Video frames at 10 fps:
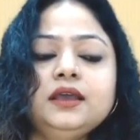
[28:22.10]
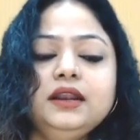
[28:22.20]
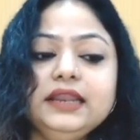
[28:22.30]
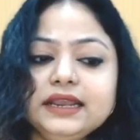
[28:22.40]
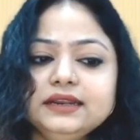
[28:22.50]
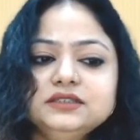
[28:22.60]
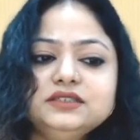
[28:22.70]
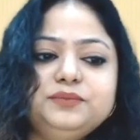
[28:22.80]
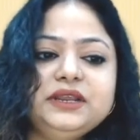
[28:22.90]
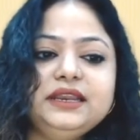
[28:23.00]

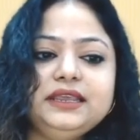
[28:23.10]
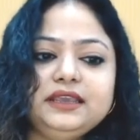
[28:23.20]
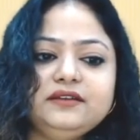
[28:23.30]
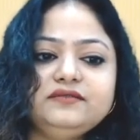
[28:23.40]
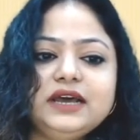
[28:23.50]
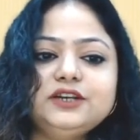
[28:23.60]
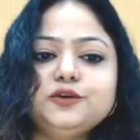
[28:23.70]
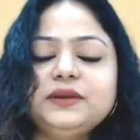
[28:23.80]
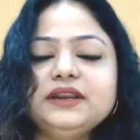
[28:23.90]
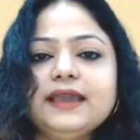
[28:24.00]
Leaders believe that
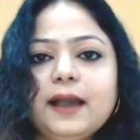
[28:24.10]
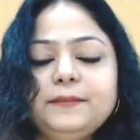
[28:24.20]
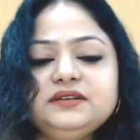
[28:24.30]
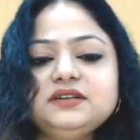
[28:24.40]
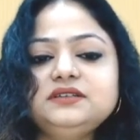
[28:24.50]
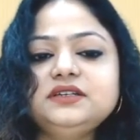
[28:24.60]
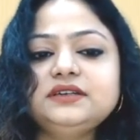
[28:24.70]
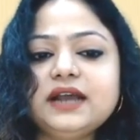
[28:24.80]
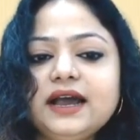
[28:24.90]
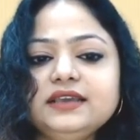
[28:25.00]
human capital
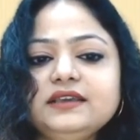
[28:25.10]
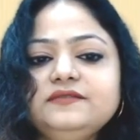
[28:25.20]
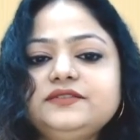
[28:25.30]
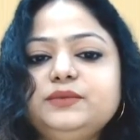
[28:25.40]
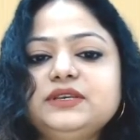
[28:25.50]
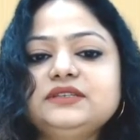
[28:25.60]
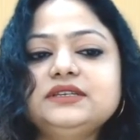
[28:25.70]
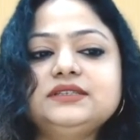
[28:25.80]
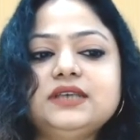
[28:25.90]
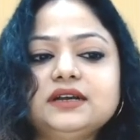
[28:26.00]
derives
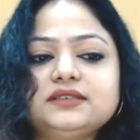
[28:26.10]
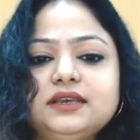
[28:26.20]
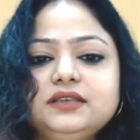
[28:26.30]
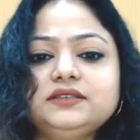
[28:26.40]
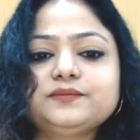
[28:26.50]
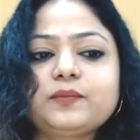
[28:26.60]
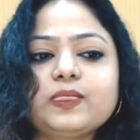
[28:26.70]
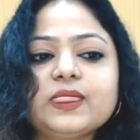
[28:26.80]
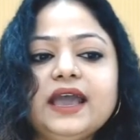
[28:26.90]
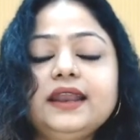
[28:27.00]
business success
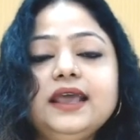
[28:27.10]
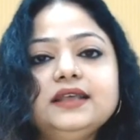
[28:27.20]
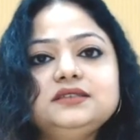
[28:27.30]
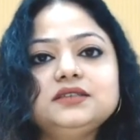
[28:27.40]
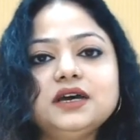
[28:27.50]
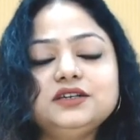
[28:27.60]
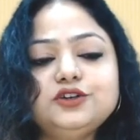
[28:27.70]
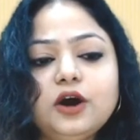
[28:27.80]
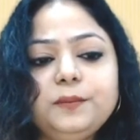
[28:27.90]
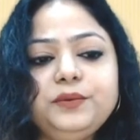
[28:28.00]
and hence
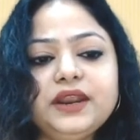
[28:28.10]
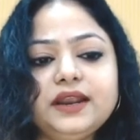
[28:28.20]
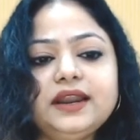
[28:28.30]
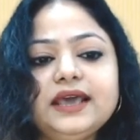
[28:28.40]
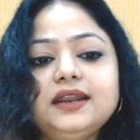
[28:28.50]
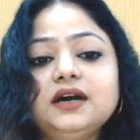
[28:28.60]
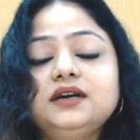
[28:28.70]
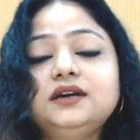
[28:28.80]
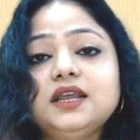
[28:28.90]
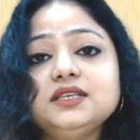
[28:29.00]
adopted an
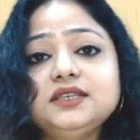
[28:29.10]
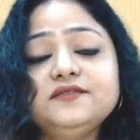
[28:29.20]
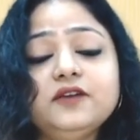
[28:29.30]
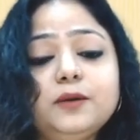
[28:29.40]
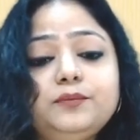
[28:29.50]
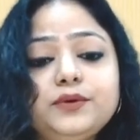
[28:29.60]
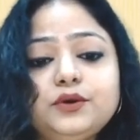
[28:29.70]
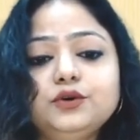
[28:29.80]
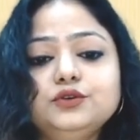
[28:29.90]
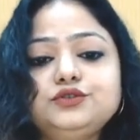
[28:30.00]
aggressive
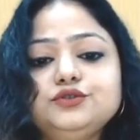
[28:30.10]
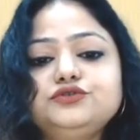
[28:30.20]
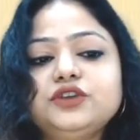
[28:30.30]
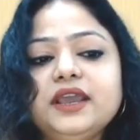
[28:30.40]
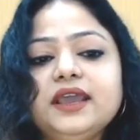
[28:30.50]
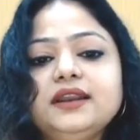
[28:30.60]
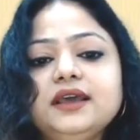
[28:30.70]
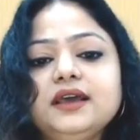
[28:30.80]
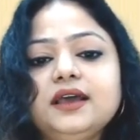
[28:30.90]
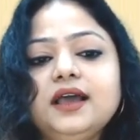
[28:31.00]
approach to
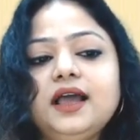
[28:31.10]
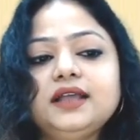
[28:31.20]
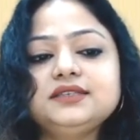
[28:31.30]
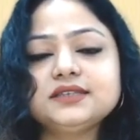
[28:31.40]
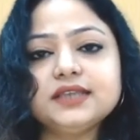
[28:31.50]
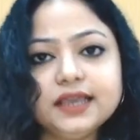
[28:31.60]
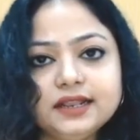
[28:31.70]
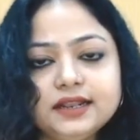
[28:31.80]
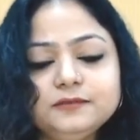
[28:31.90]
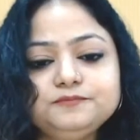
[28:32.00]
train and
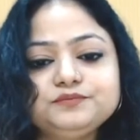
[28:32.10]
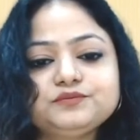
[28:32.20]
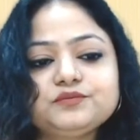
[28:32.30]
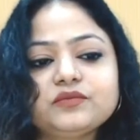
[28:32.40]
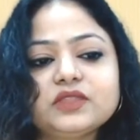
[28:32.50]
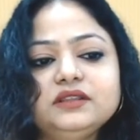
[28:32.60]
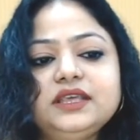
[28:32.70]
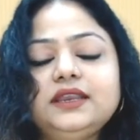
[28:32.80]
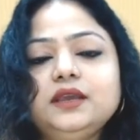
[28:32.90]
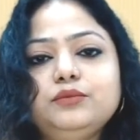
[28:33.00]
skill
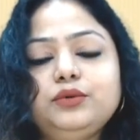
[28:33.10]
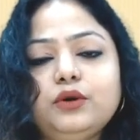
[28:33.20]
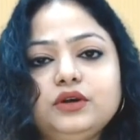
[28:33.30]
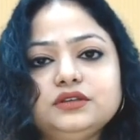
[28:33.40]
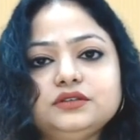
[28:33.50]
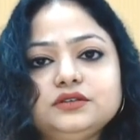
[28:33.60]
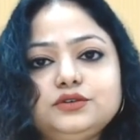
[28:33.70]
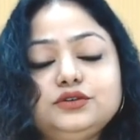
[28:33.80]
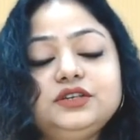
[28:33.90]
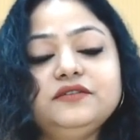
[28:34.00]
their employees
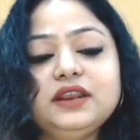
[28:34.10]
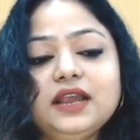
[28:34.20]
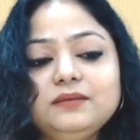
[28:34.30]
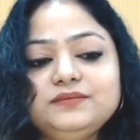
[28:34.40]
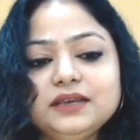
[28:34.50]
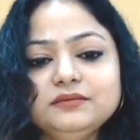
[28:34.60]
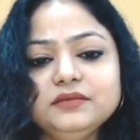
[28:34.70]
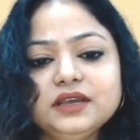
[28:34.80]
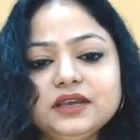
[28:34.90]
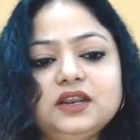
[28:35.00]
to develop them
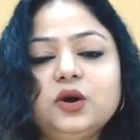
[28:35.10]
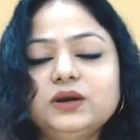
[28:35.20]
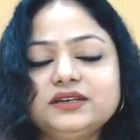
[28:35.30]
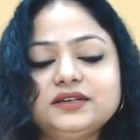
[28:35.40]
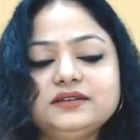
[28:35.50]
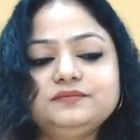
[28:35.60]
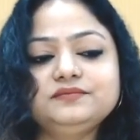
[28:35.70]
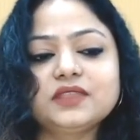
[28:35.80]
in the long run.